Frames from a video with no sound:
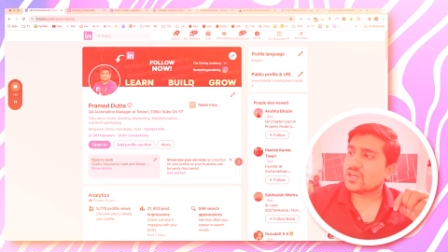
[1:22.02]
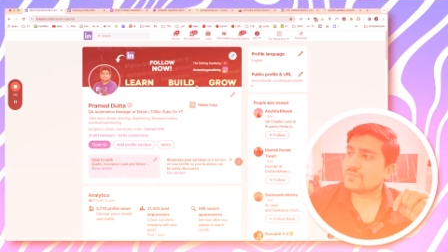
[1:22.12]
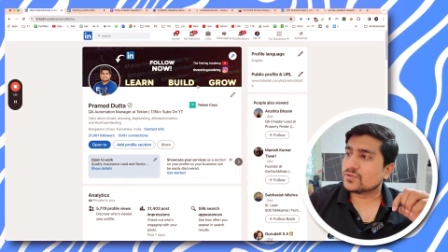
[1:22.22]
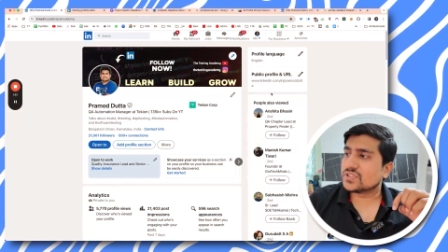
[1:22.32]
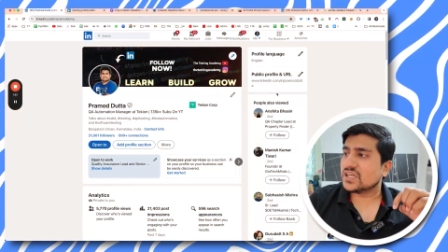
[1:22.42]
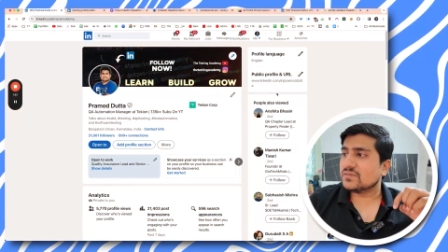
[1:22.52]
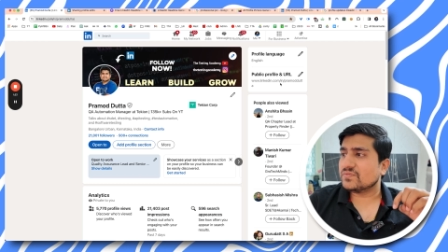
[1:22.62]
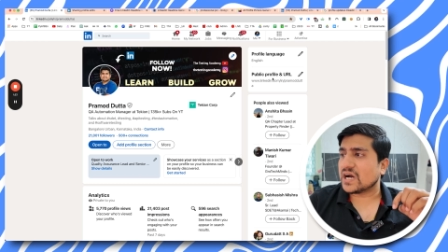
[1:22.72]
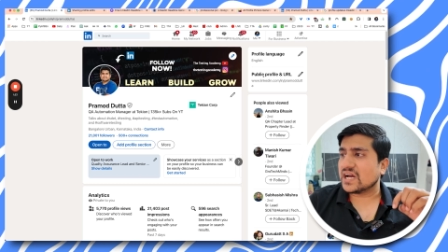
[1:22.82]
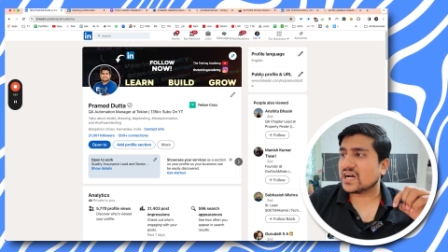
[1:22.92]
If you
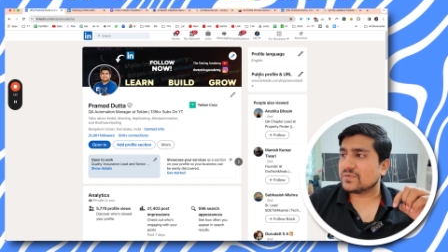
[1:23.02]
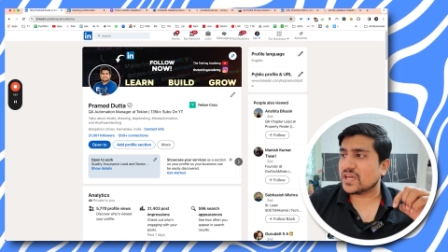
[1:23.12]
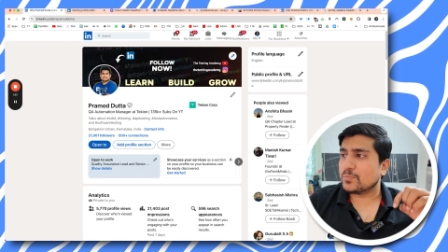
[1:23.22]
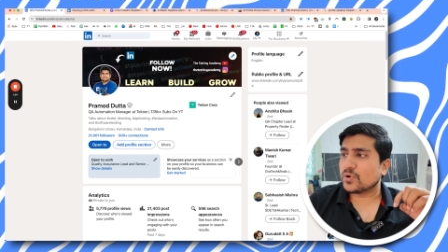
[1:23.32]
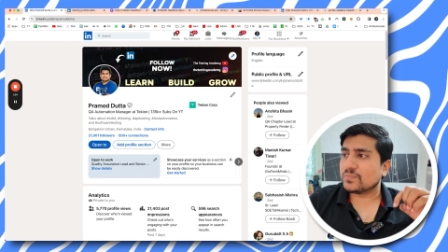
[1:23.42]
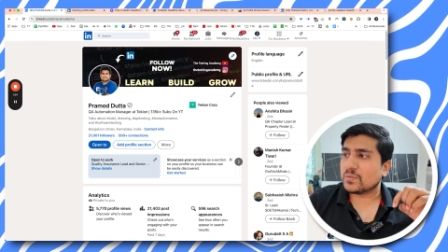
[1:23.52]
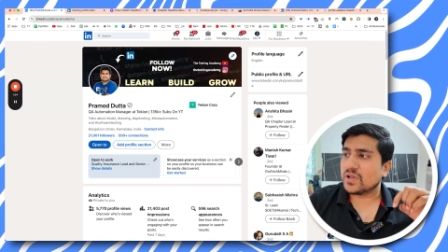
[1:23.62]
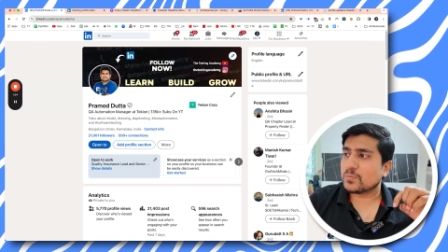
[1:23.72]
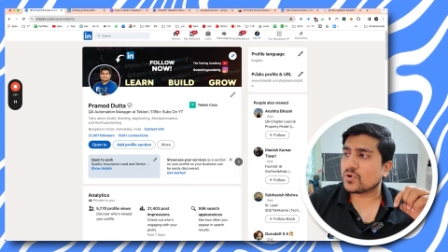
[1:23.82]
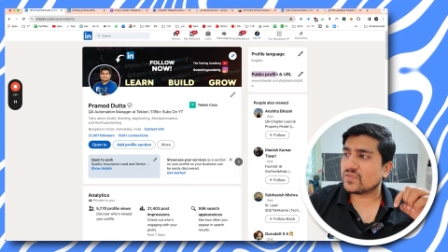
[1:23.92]
see, I have a pro
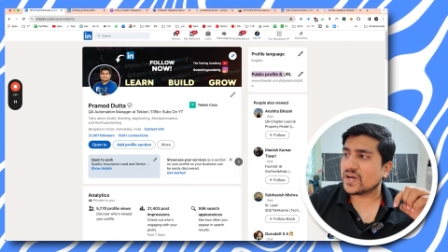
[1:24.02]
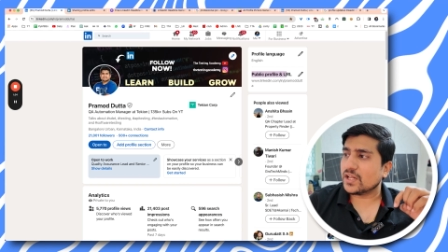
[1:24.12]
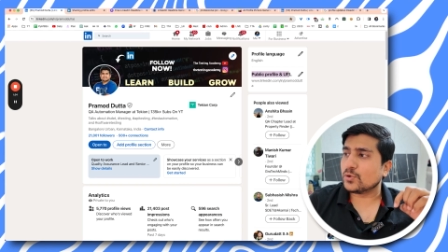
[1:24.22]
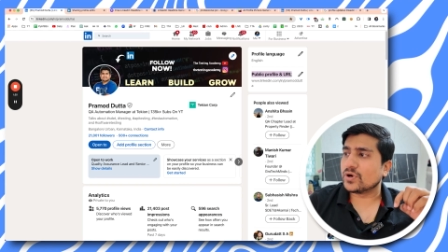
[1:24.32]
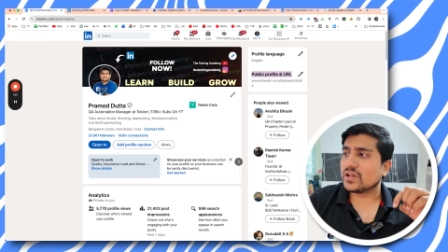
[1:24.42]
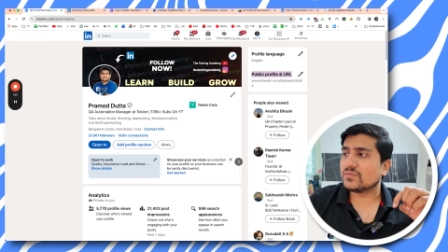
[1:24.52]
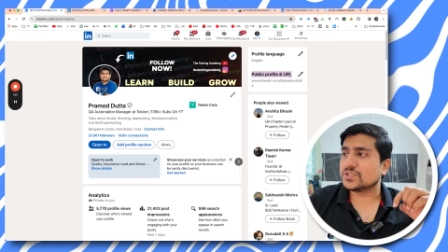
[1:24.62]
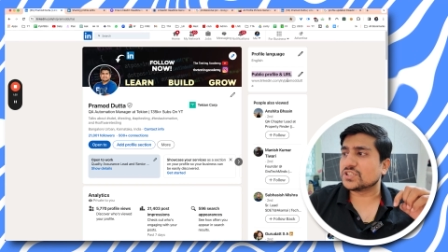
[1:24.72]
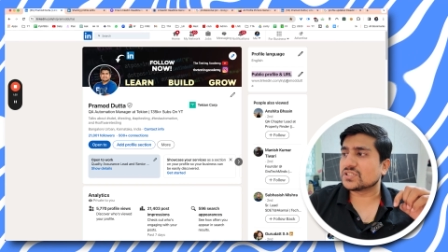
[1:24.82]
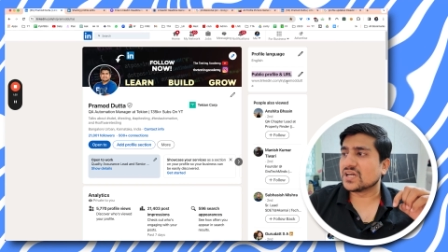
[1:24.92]
public profile U R L,
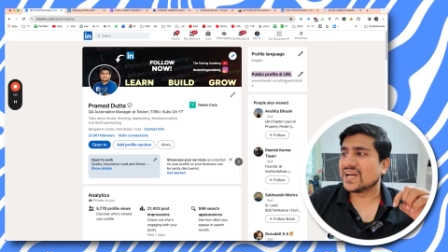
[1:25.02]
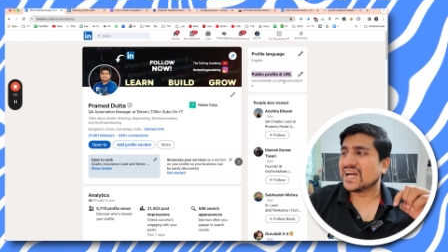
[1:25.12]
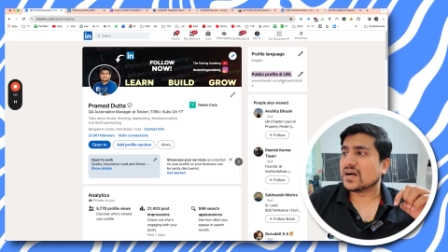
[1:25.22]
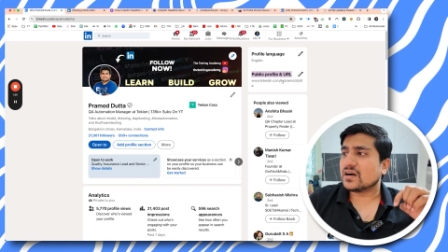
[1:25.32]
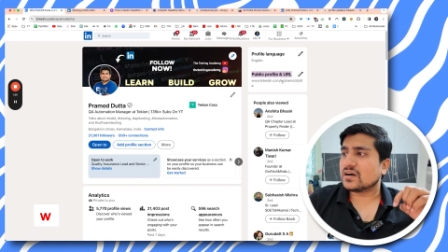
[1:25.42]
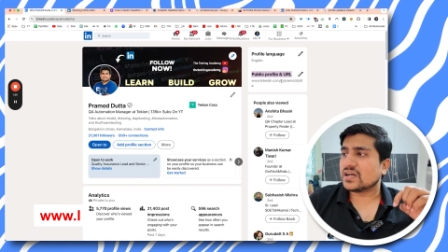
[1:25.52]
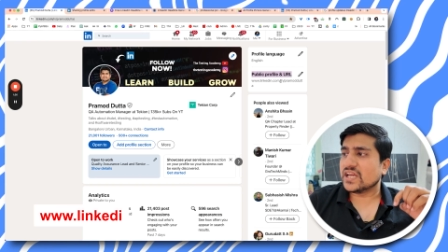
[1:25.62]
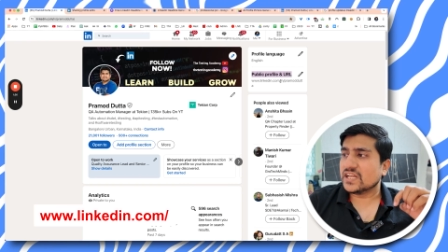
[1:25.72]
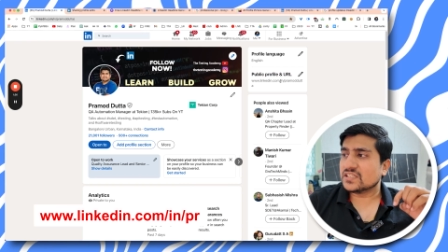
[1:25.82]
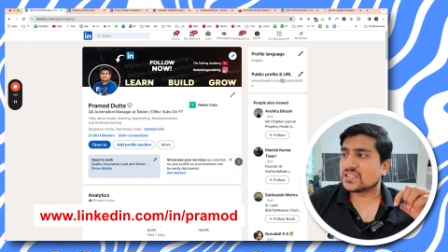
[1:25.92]
which is uh,
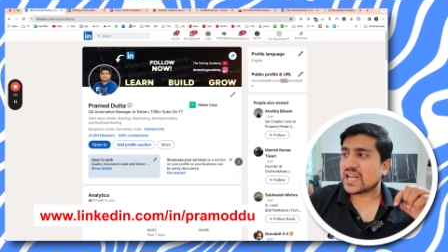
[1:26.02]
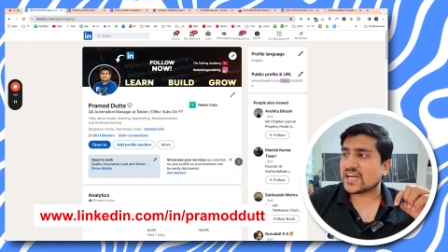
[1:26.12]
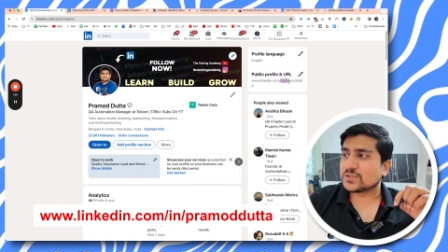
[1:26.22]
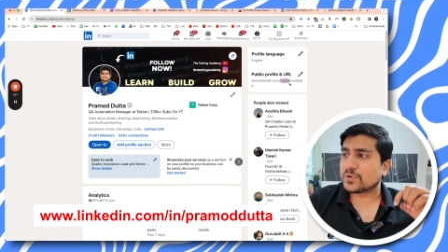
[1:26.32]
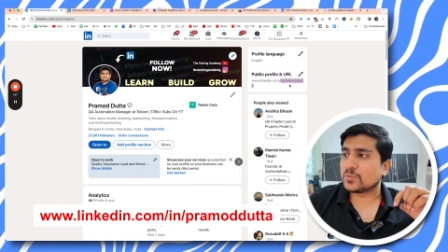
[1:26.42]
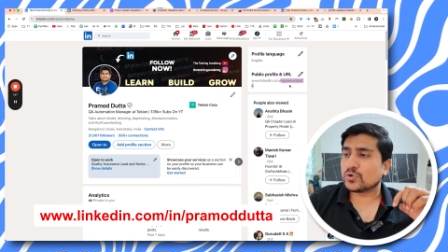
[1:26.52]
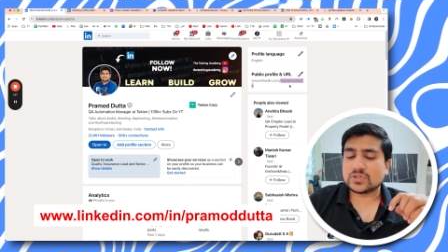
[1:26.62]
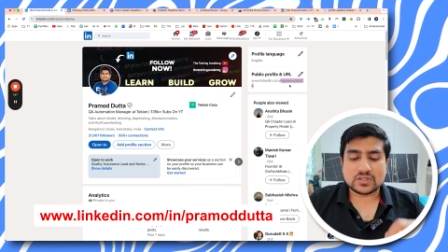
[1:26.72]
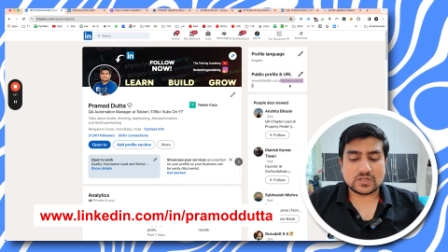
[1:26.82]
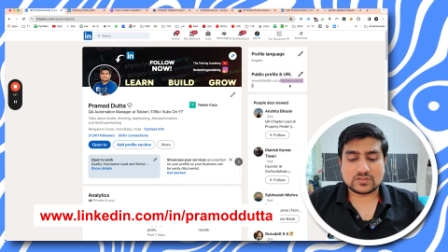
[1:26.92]
in slash
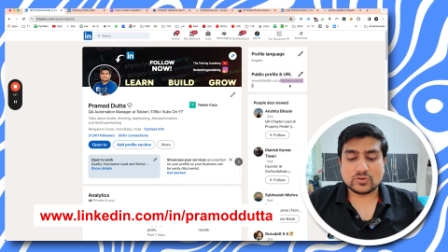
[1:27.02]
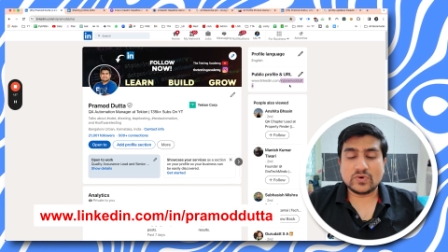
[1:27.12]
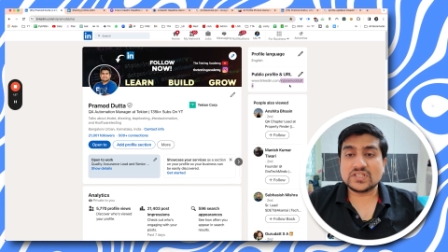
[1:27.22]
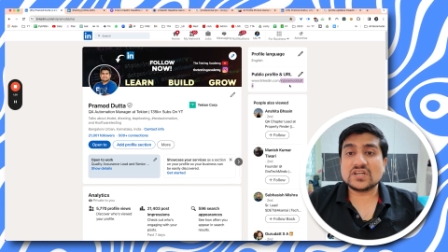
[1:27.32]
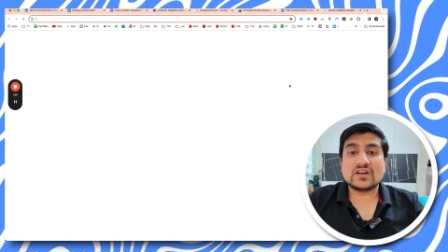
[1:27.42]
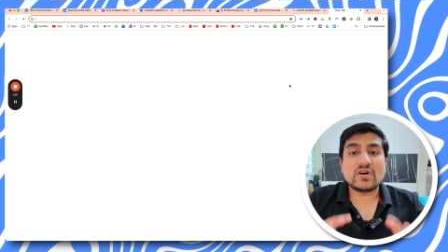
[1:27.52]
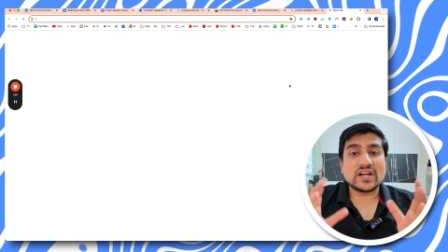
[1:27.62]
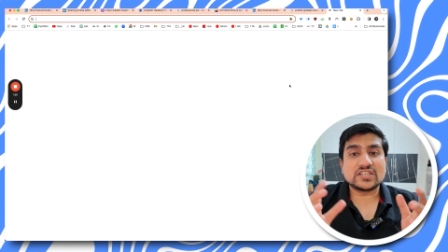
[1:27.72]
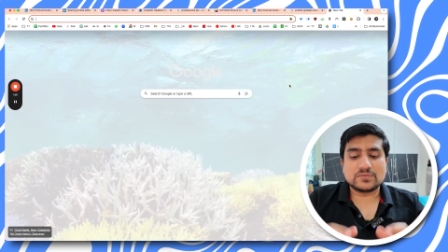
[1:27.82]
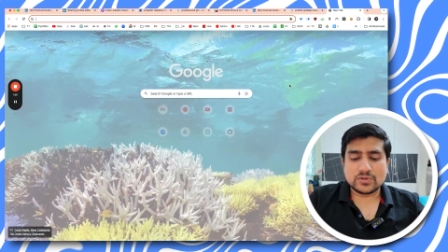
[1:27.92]
Pramod Dutta. So what is the
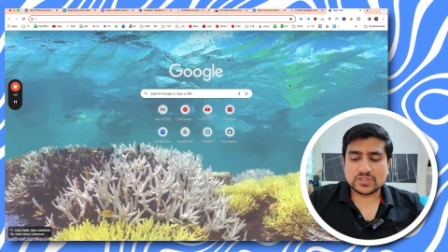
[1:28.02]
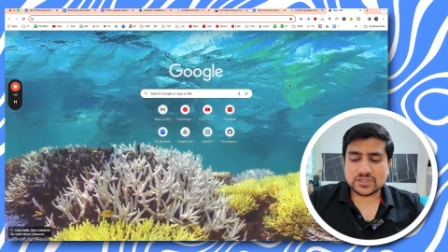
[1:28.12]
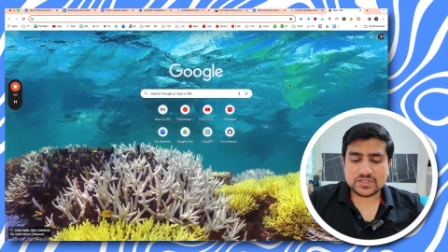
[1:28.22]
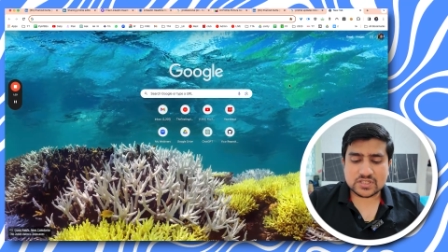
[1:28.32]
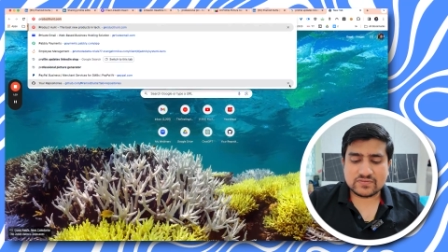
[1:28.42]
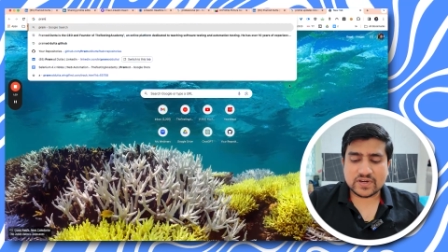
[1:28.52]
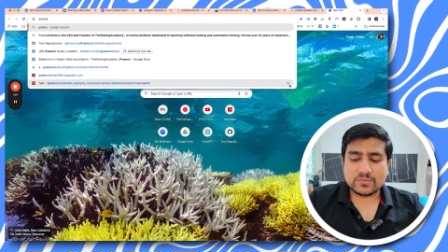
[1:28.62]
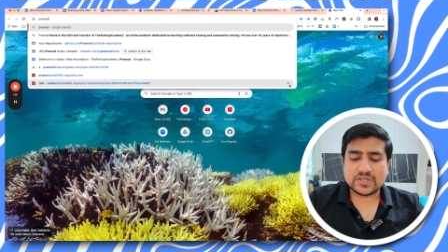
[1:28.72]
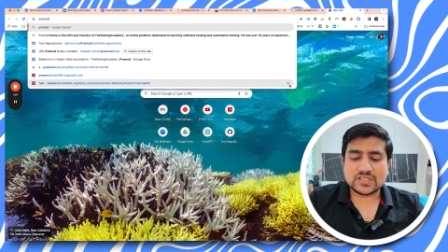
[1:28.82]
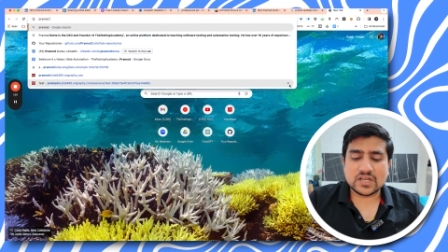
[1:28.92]
advantage for this is if I
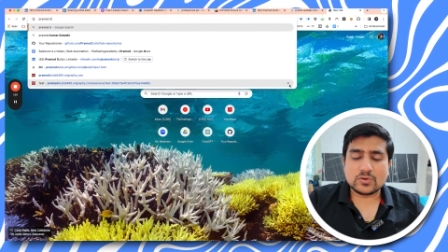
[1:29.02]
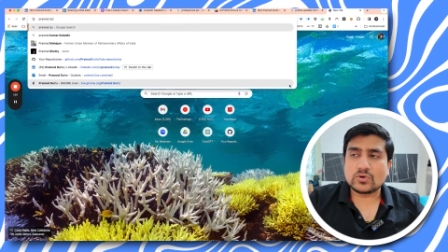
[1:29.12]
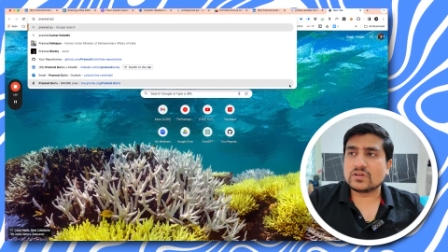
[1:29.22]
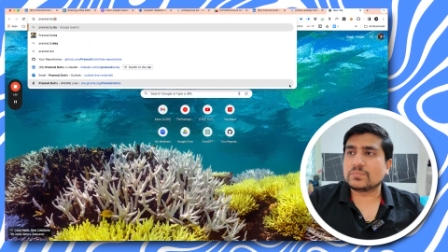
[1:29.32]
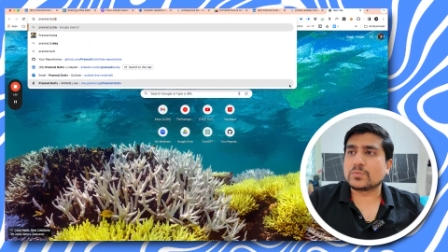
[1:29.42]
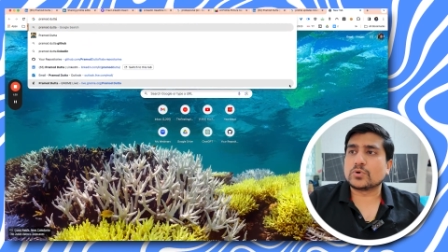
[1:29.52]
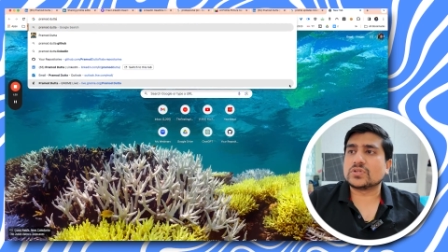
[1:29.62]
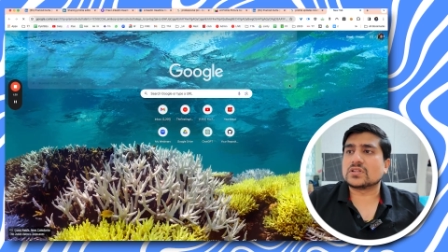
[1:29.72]
basically Google Pramod